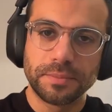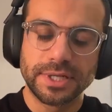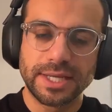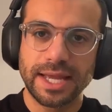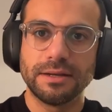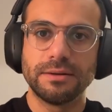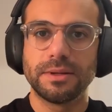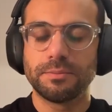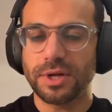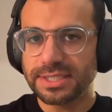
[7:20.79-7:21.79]
But again,
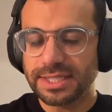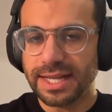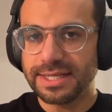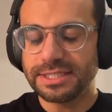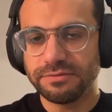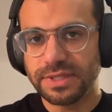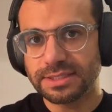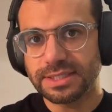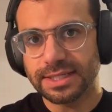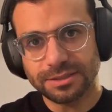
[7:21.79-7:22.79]
the practicality of
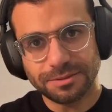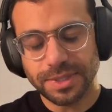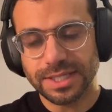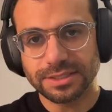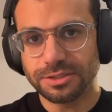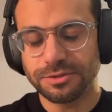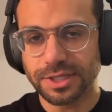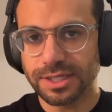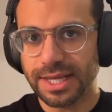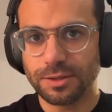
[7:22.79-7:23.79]
this test compared to
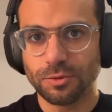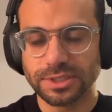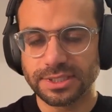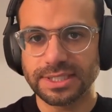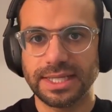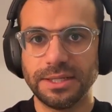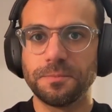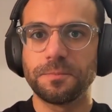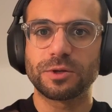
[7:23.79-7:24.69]
doing an A1C,